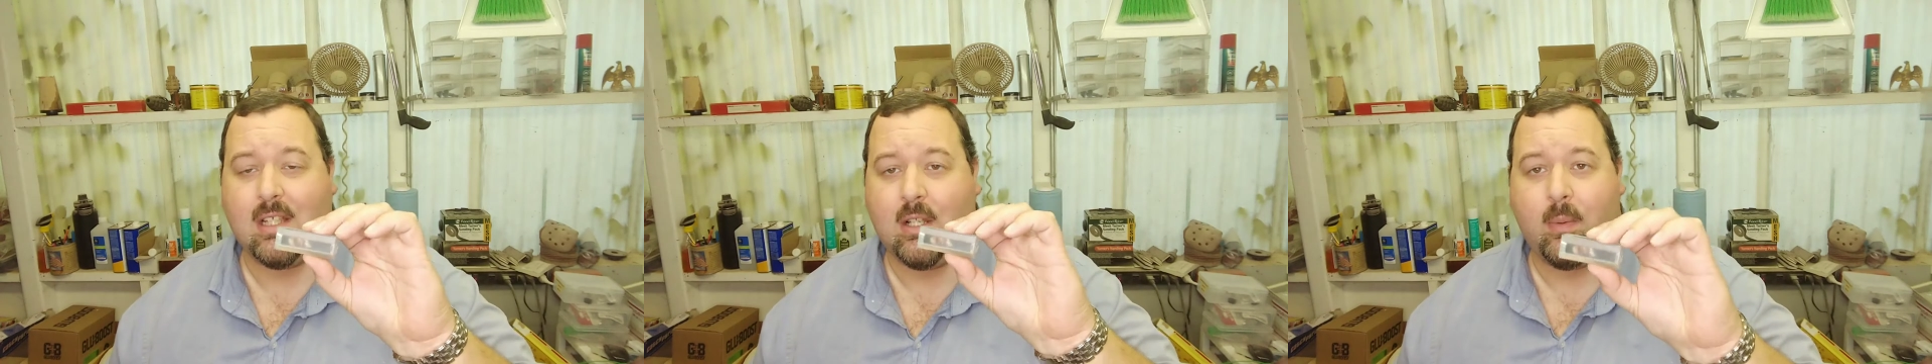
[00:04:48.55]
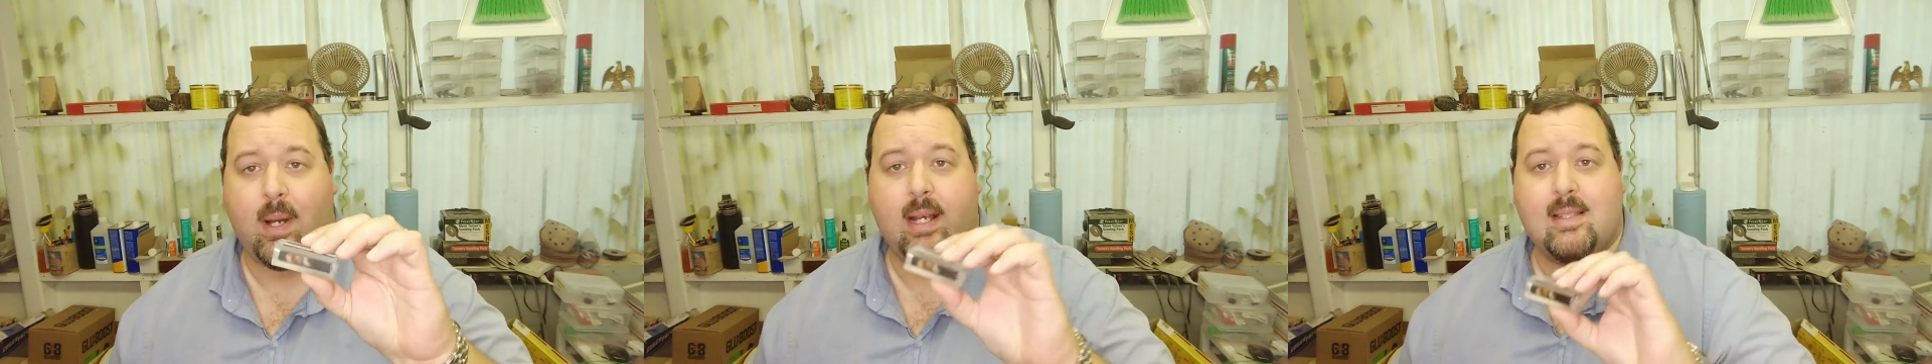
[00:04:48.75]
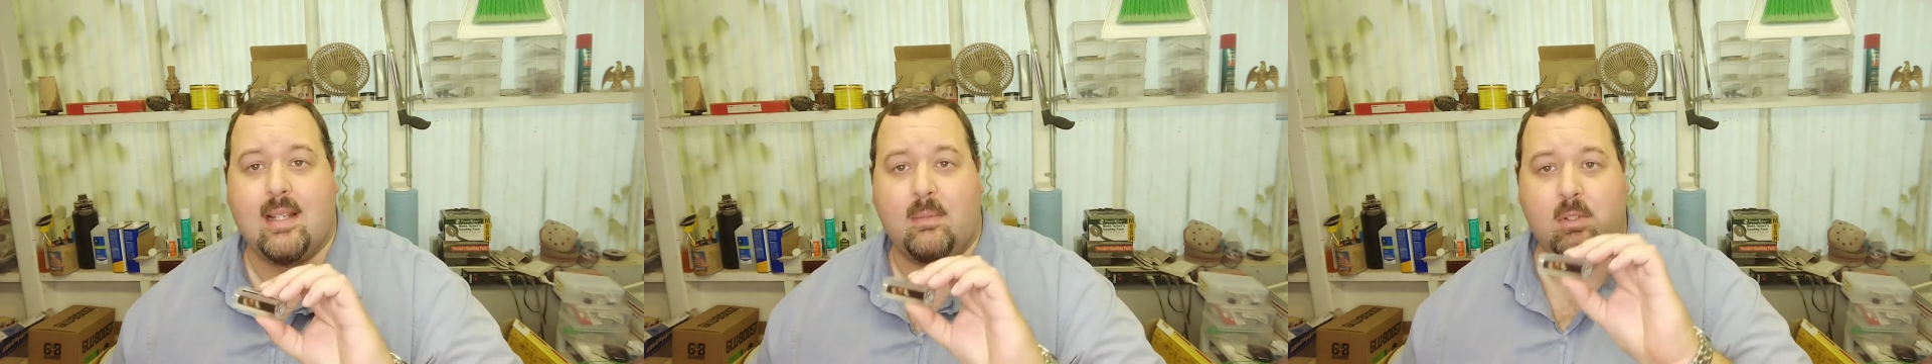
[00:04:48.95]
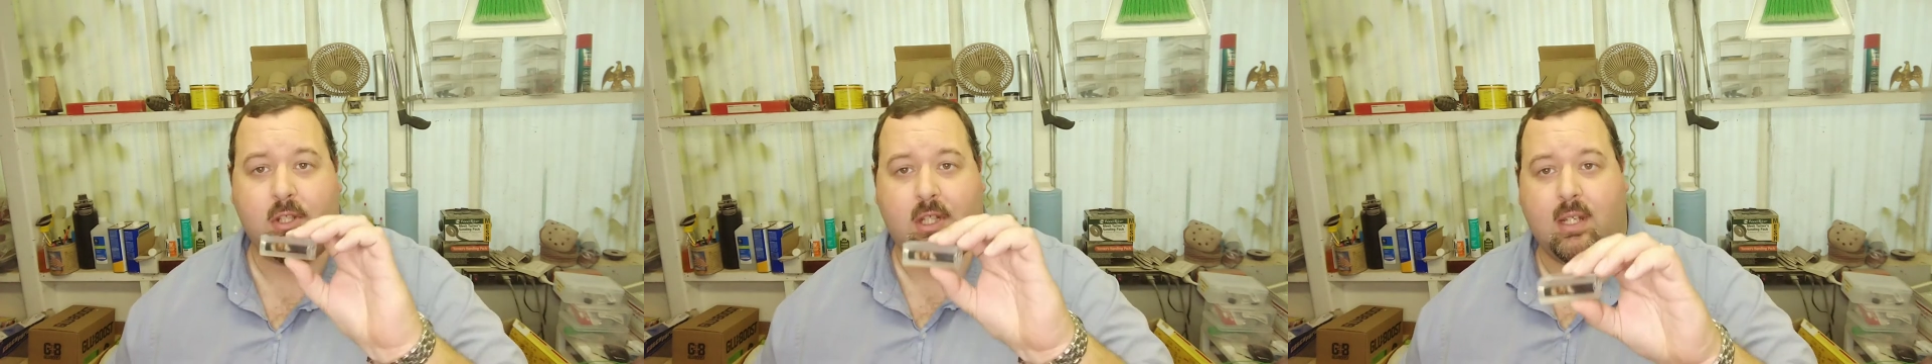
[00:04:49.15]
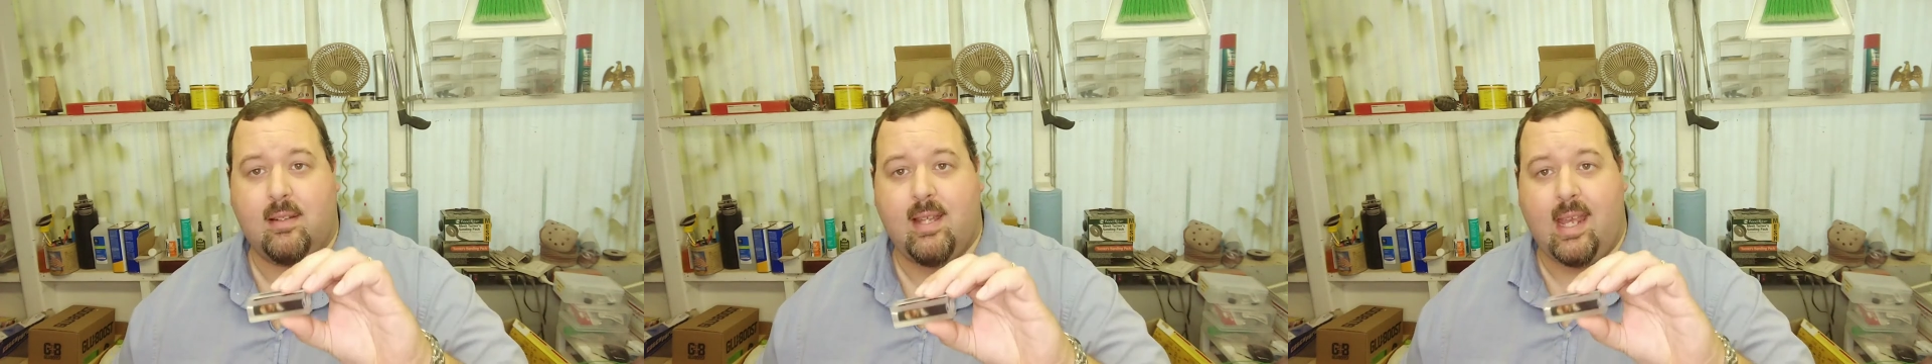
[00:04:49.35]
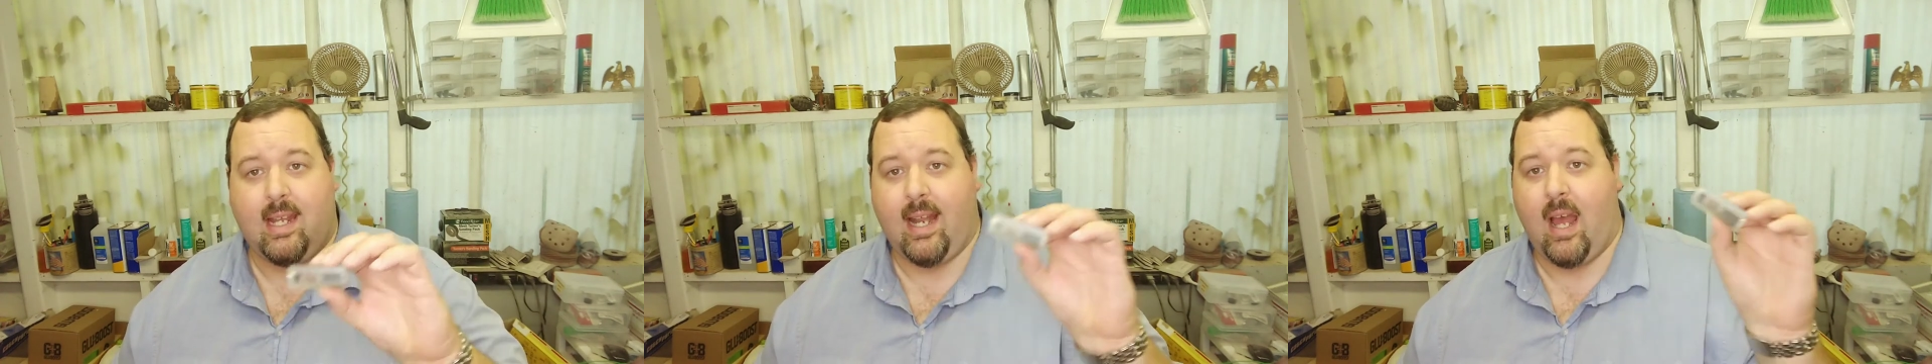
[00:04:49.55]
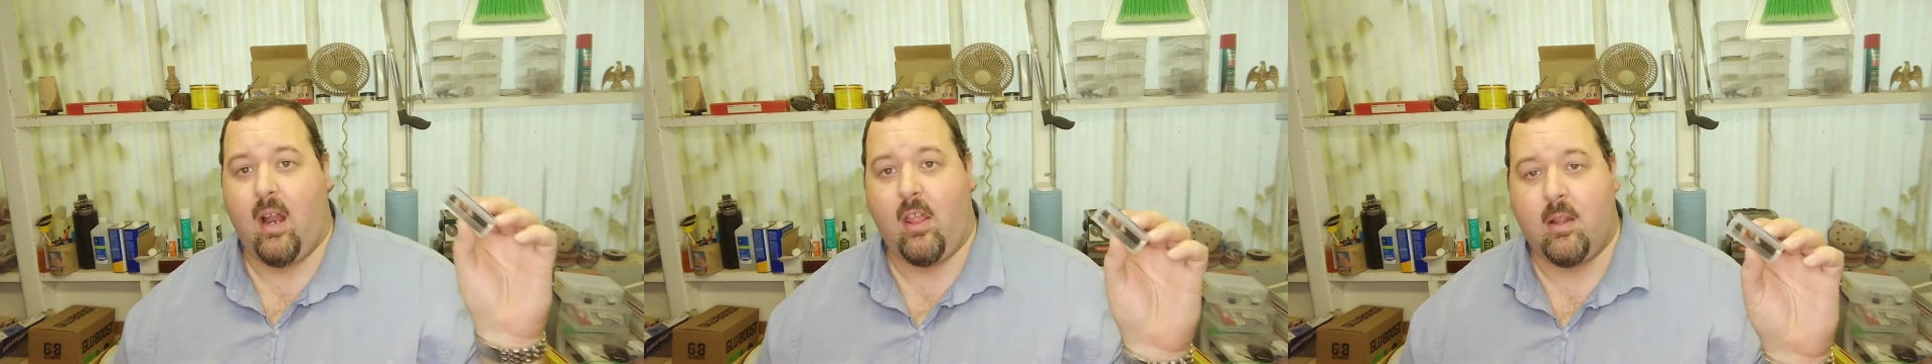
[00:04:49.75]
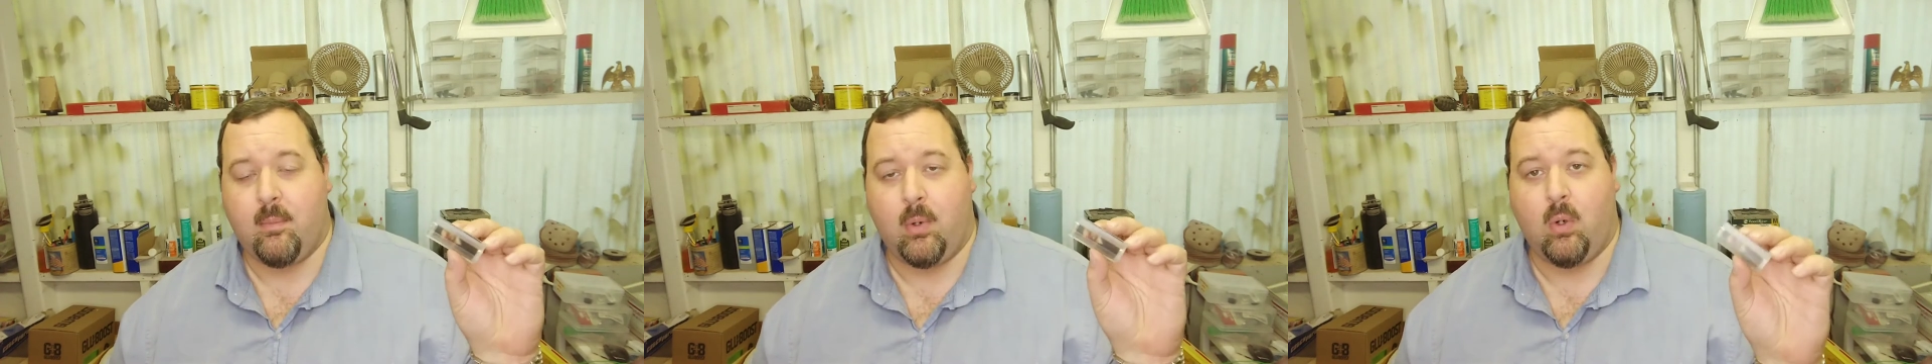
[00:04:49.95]
Otherwise, I'm just going to take it out
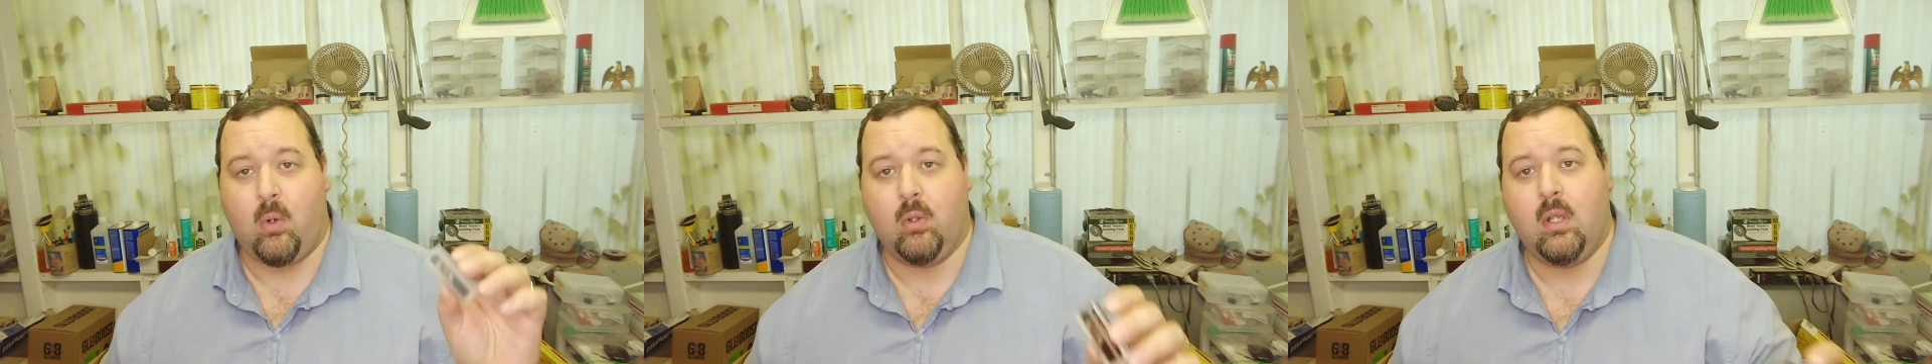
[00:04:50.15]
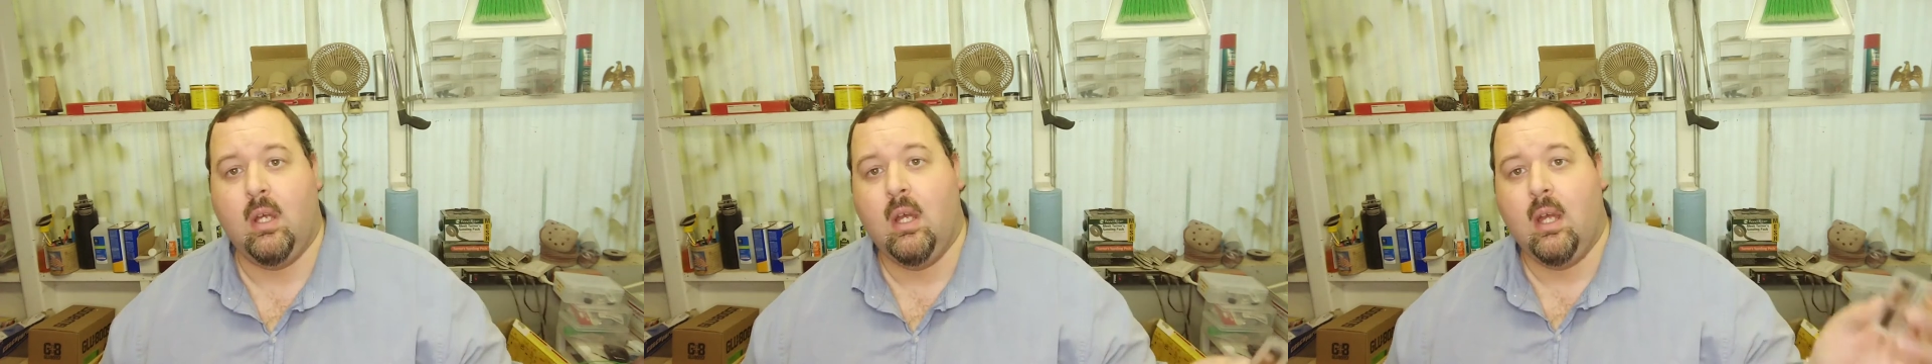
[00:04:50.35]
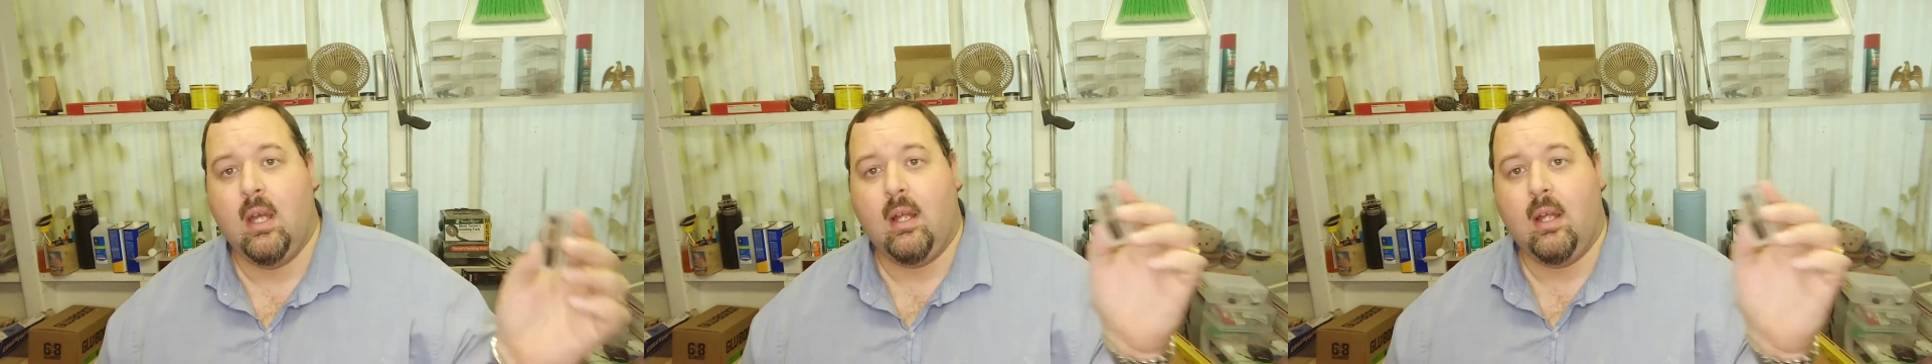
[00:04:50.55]
of the mold,